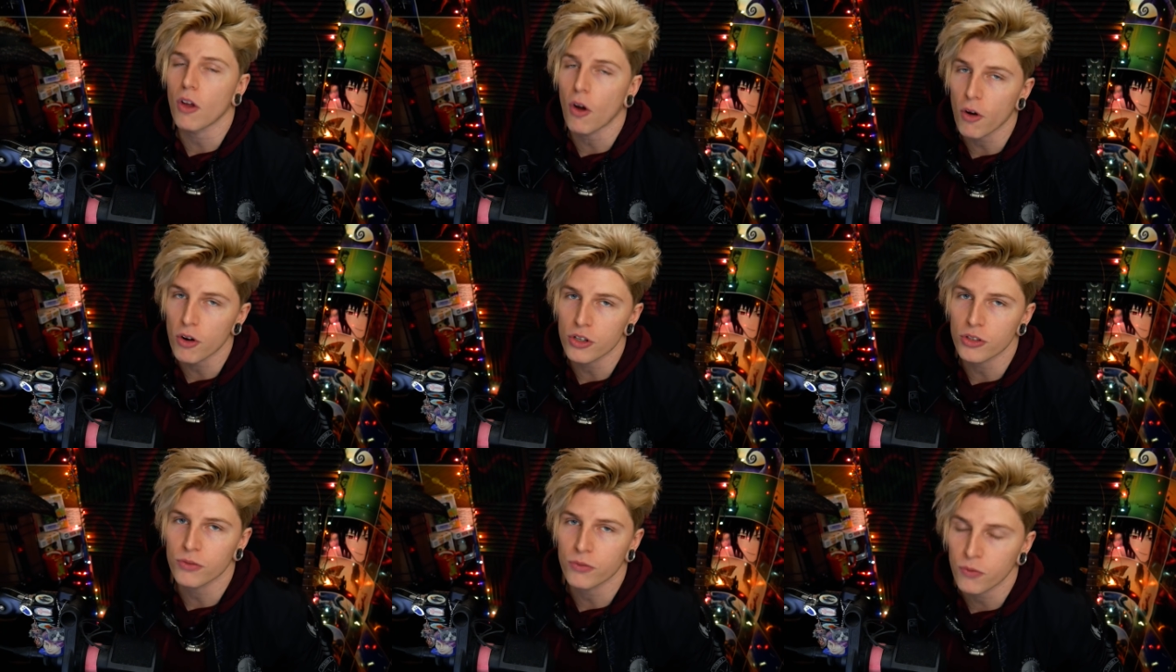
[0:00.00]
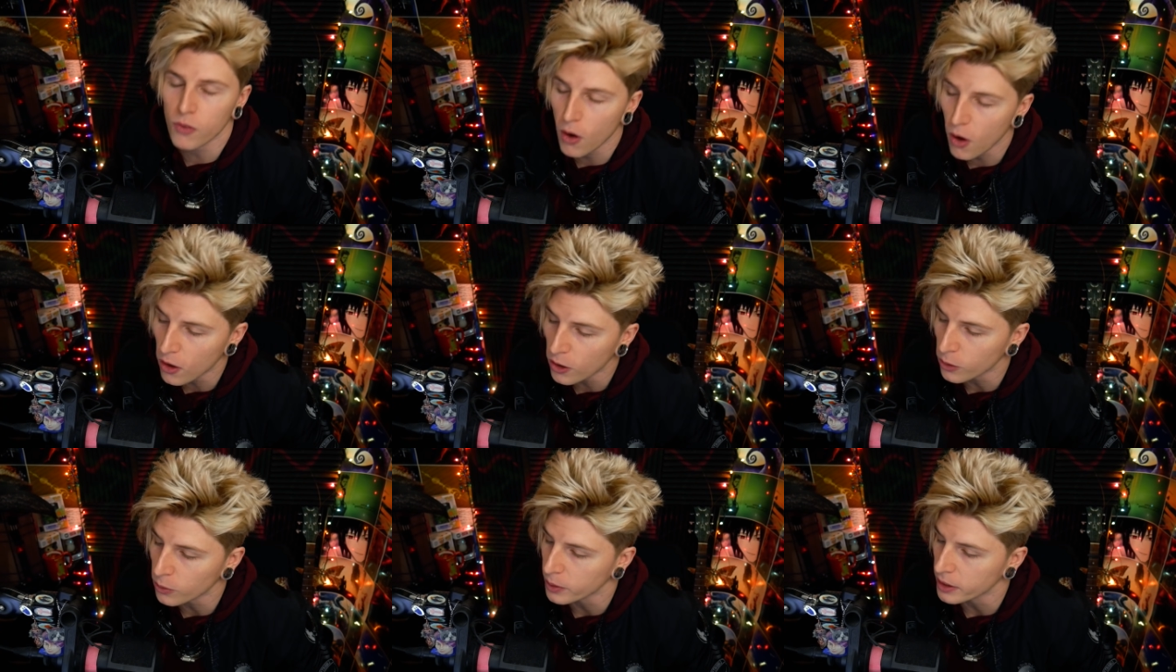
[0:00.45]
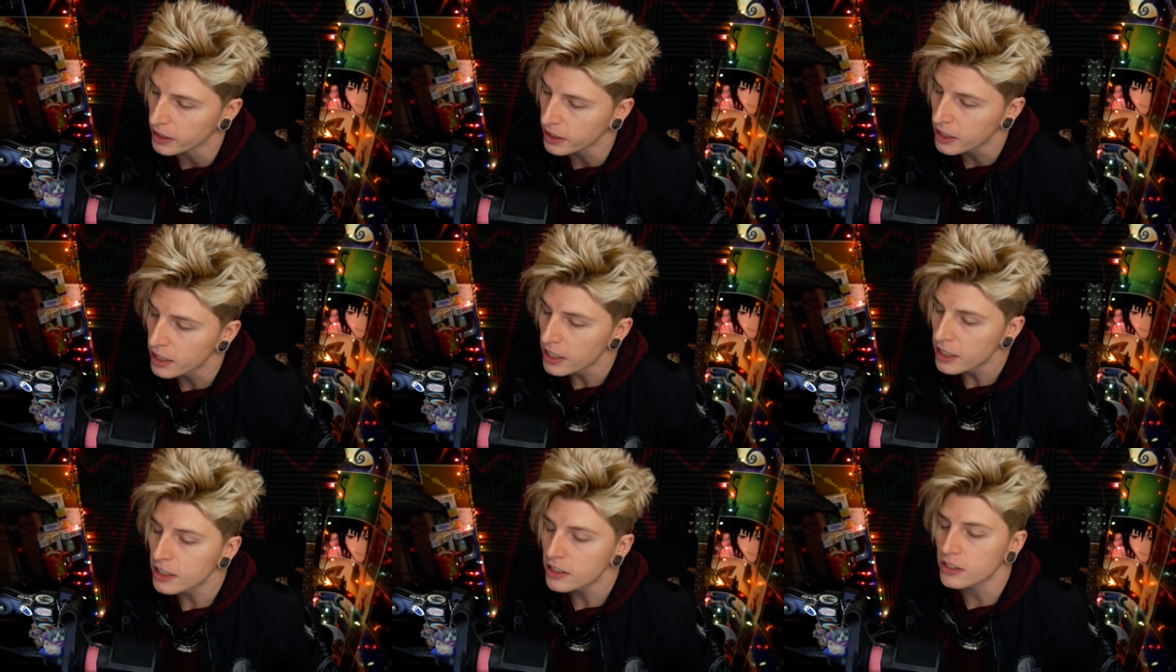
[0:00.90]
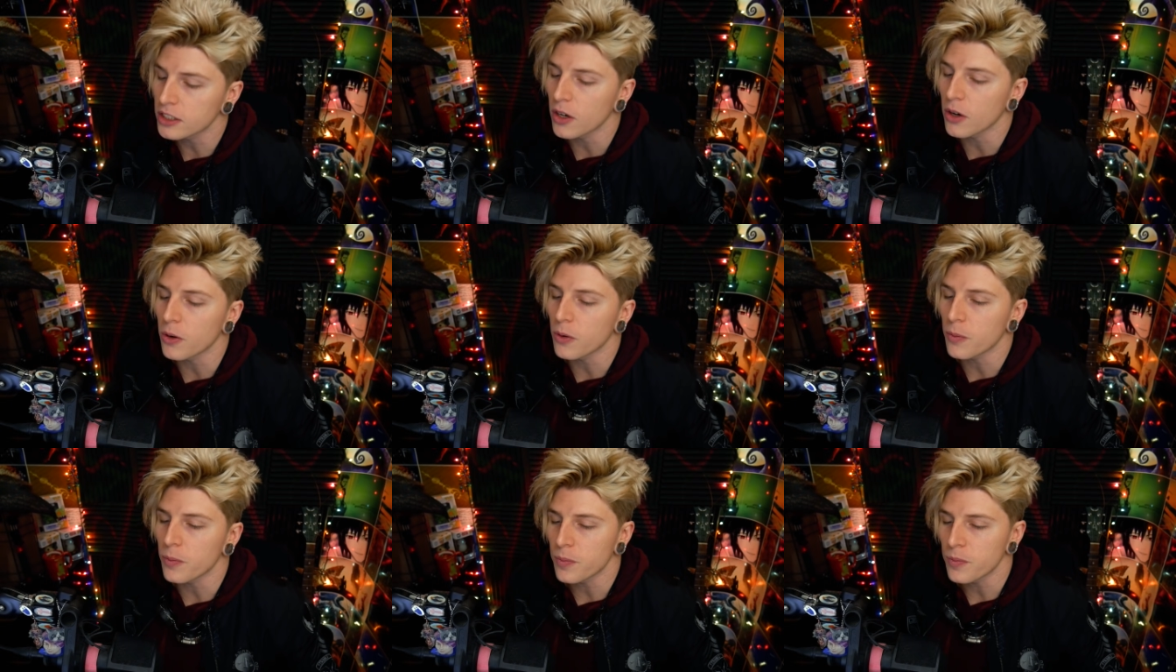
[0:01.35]
large following.
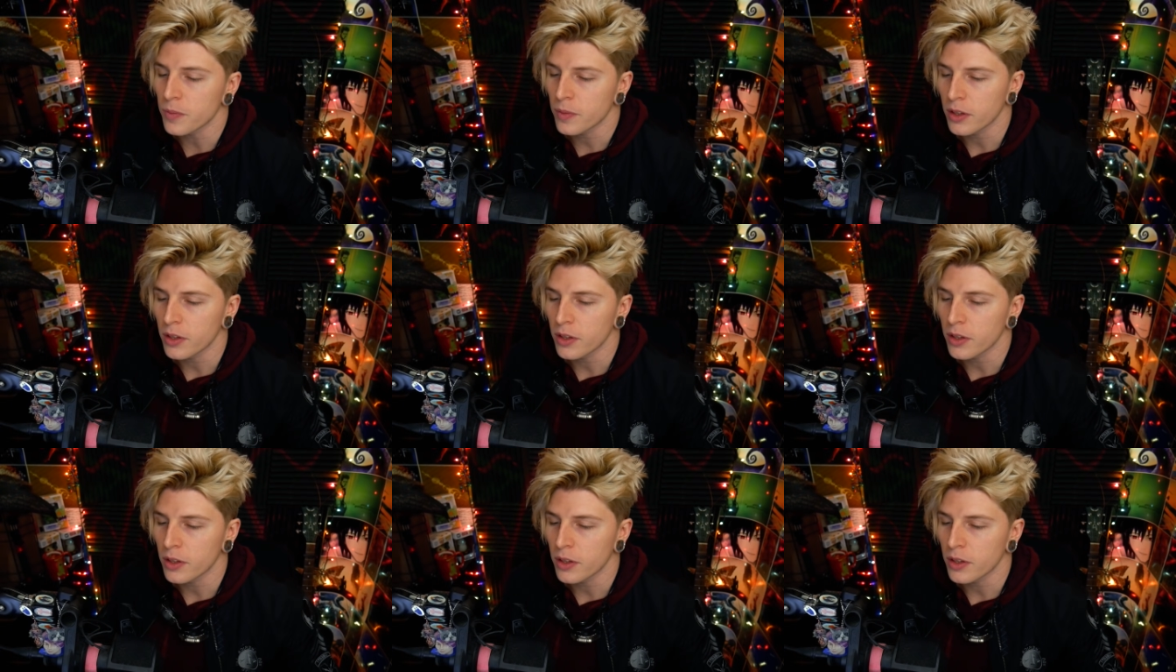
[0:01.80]
So